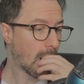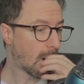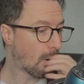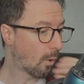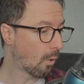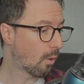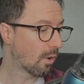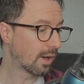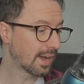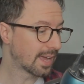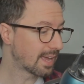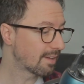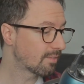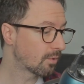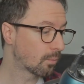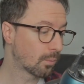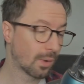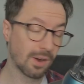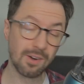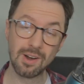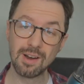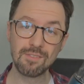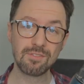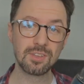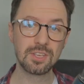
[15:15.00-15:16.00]
or even
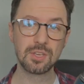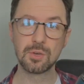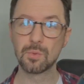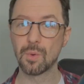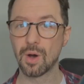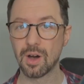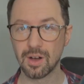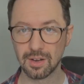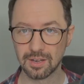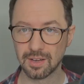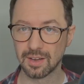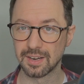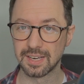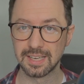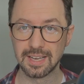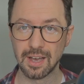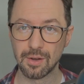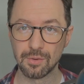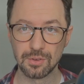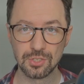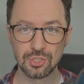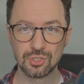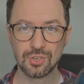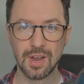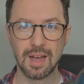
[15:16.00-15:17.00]
wherever you are going to
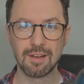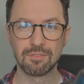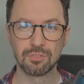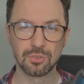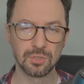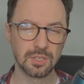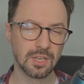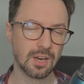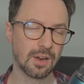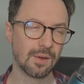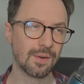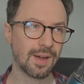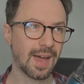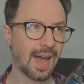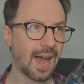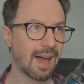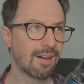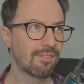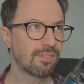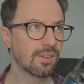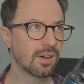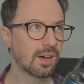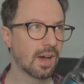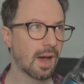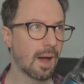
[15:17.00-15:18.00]
go and travel, you know,
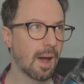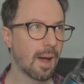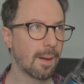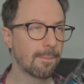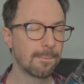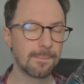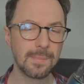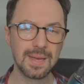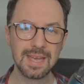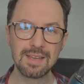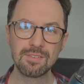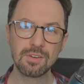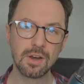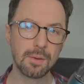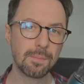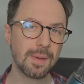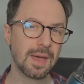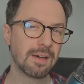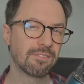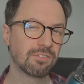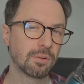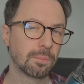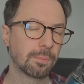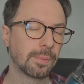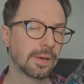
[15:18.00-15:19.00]
have a, even a bit
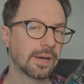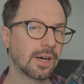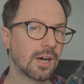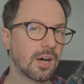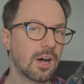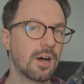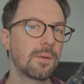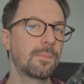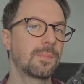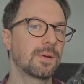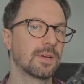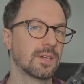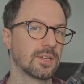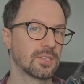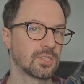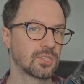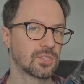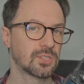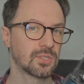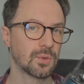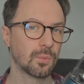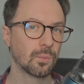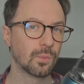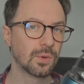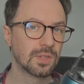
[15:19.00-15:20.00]
of a
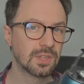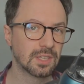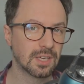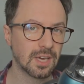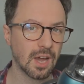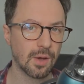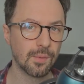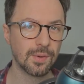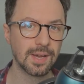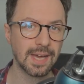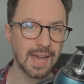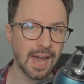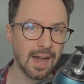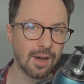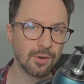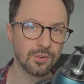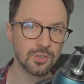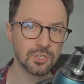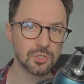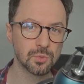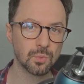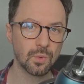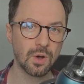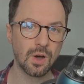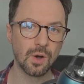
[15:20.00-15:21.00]
purpose with going out
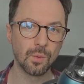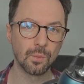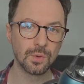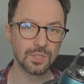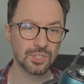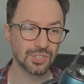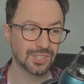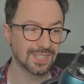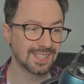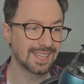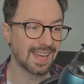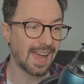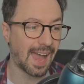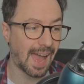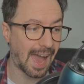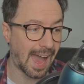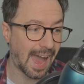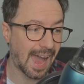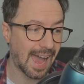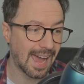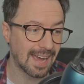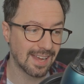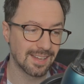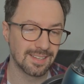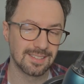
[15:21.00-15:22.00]
as well, which can
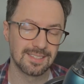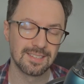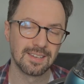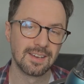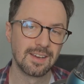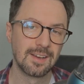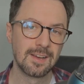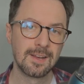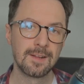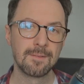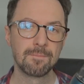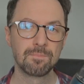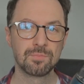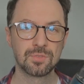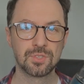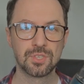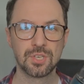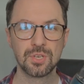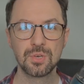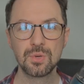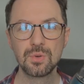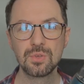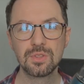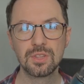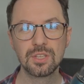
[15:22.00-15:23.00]
add
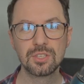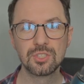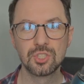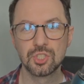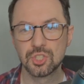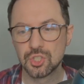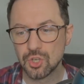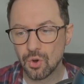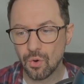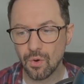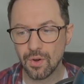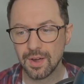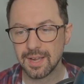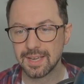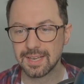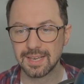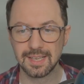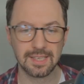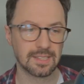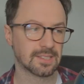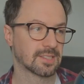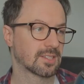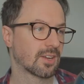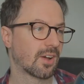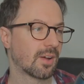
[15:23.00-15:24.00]
to the joy and
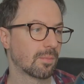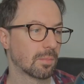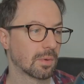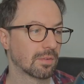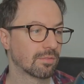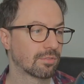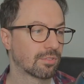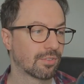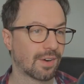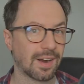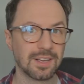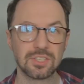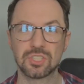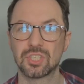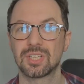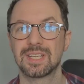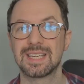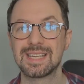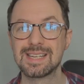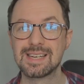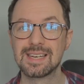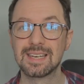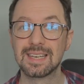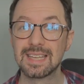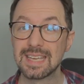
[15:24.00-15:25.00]
excitement for
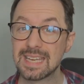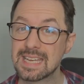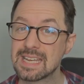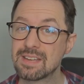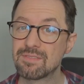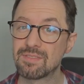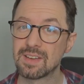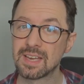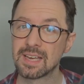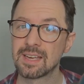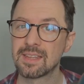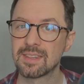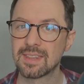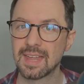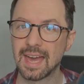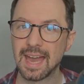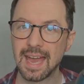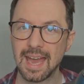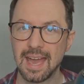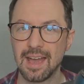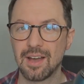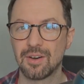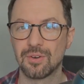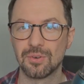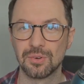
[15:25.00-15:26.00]
actually leaving the
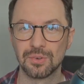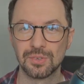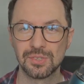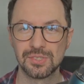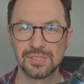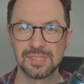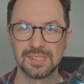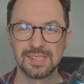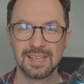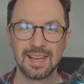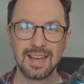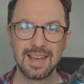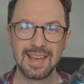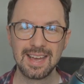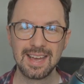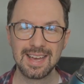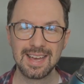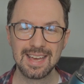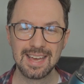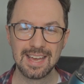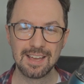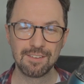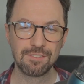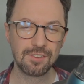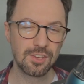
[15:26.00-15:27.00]
house.
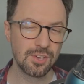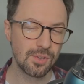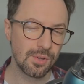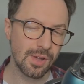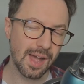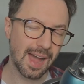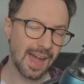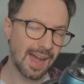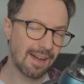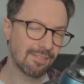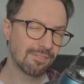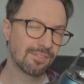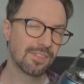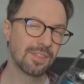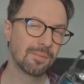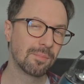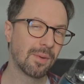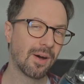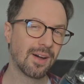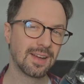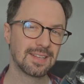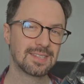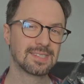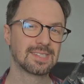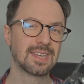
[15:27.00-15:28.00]
If you have the
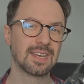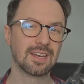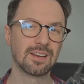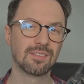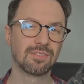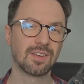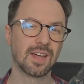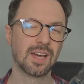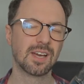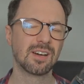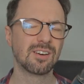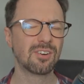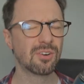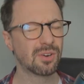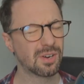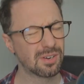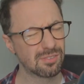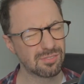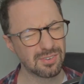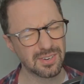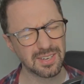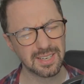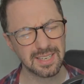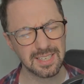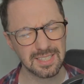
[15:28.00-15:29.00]
mindset of like, oh, I
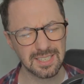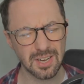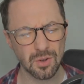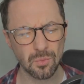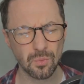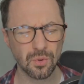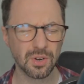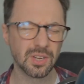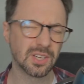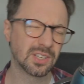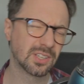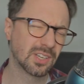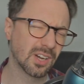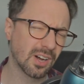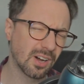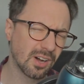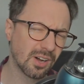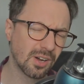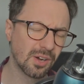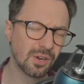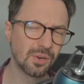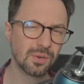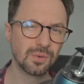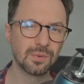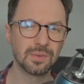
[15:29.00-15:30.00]
really don't want to
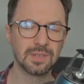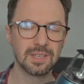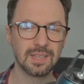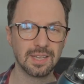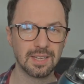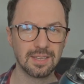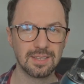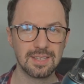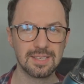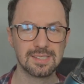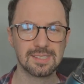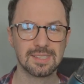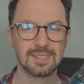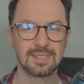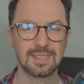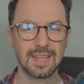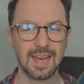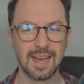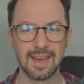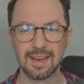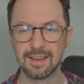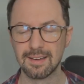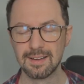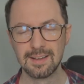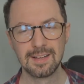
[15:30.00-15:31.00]
go and, and this and
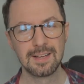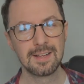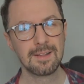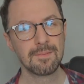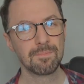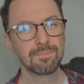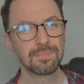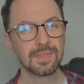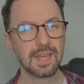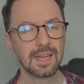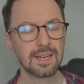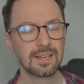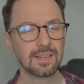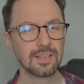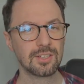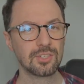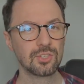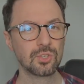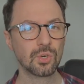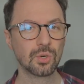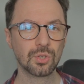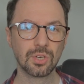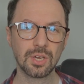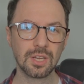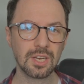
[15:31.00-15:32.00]
that, then
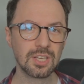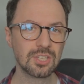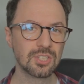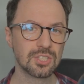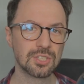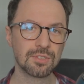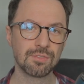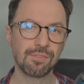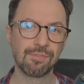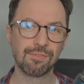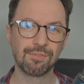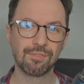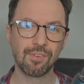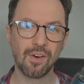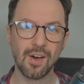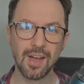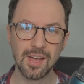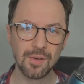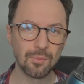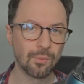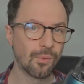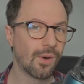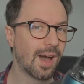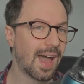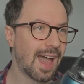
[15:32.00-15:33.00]
you're going to just
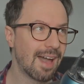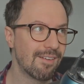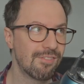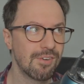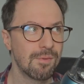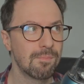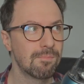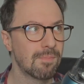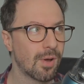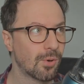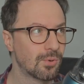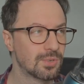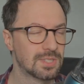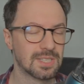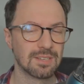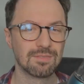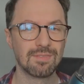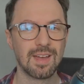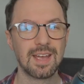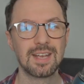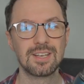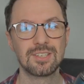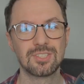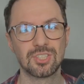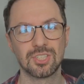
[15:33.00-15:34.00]
fight whatever
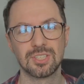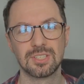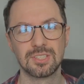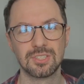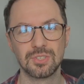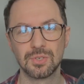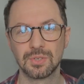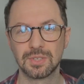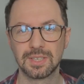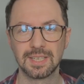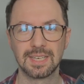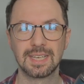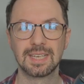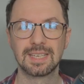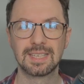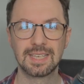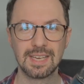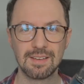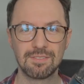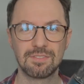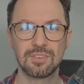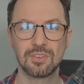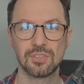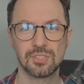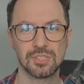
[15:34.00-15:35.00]
motivation you're going to
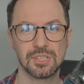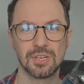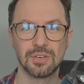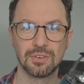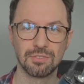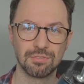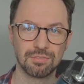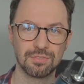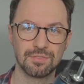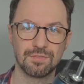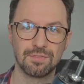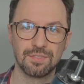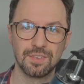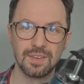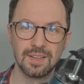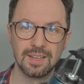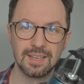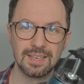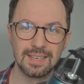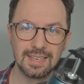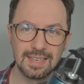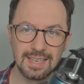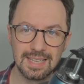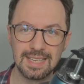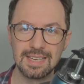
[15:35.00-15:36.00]
give yourself for
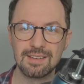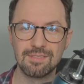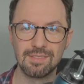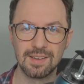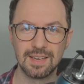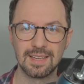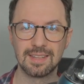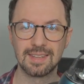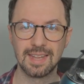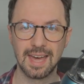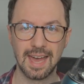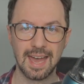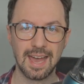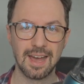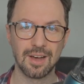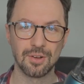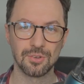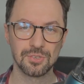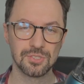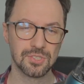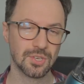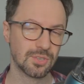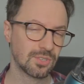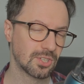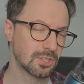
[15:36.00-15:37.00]
leaving the
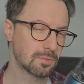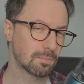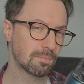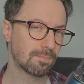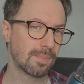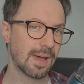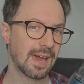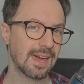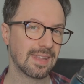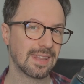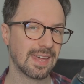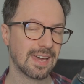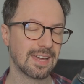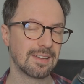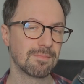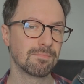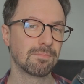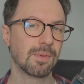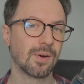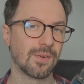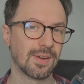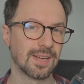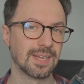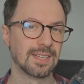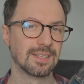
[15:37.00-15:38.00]
house. So just bear that in
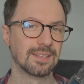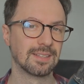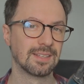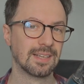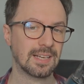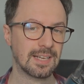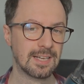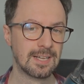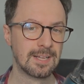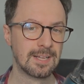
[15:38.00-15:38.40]
mind.